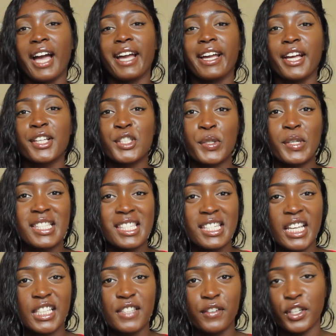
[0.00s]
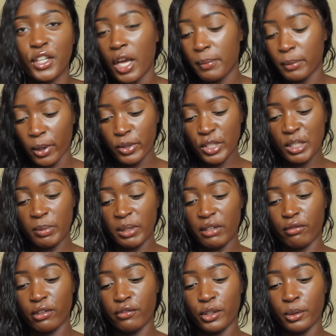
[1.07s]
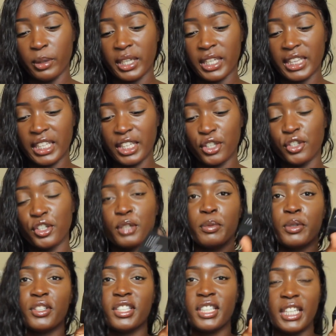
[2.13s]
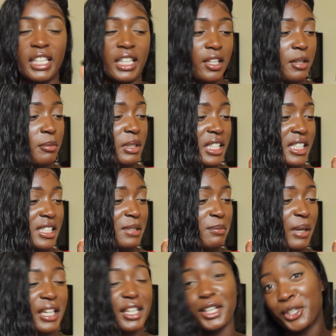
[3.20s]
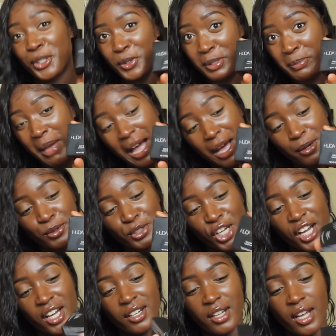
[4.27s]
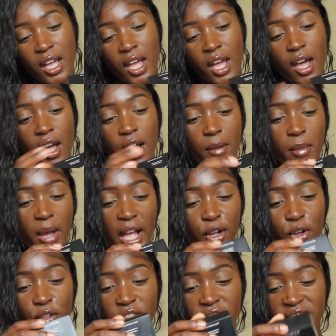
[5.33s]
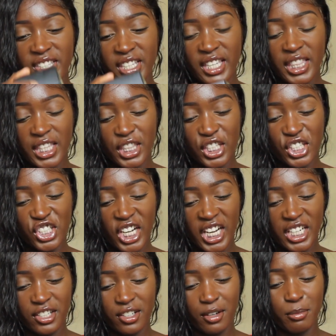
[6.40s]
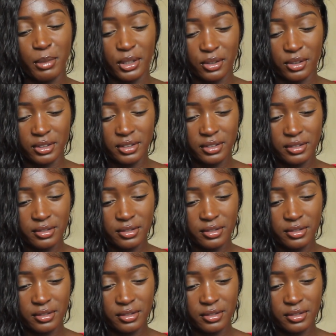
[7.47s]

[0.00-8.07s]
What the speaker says: guys, so in today's video I'm going to be reviewing the Huda Beauty Easy Bake Loose Powder. I got this in the shade, oh my god,